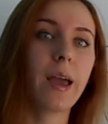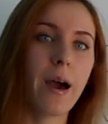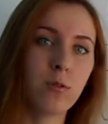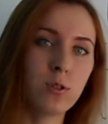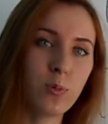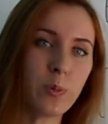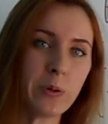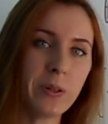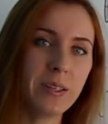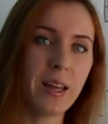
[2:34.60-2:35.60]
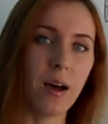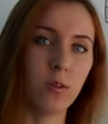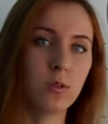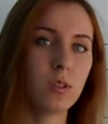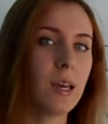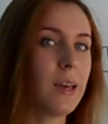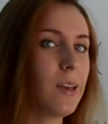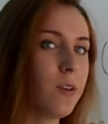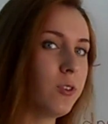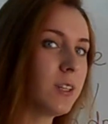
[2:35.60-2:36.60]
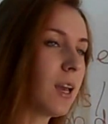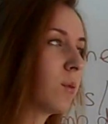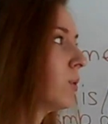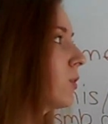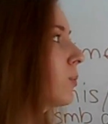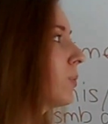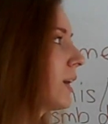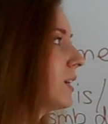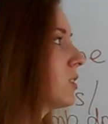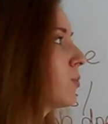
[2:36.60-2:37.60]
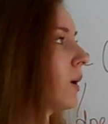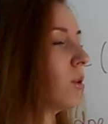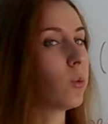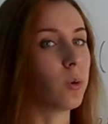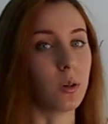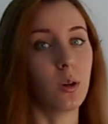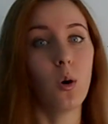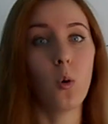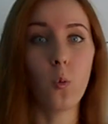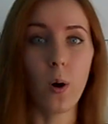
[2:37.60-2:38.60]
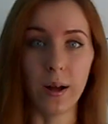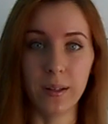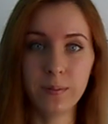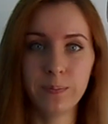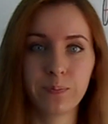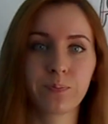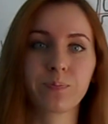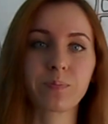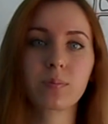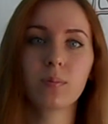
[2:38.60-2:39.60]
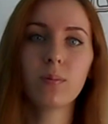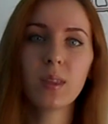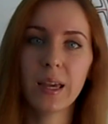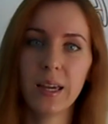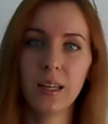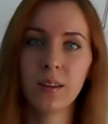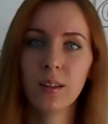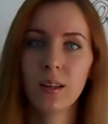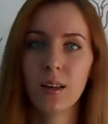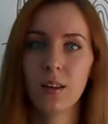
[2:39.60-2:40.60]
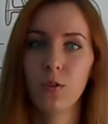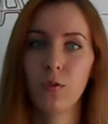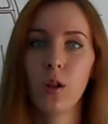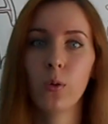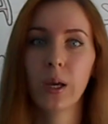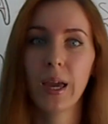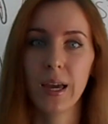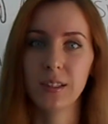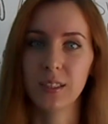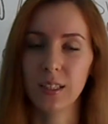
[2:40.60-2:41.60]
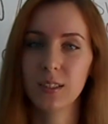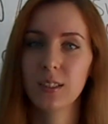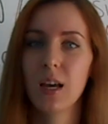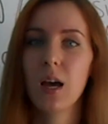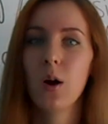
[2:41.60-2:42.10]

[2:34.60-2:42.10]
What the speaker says: countable nouns if it can be replaced by the word one in the following cases.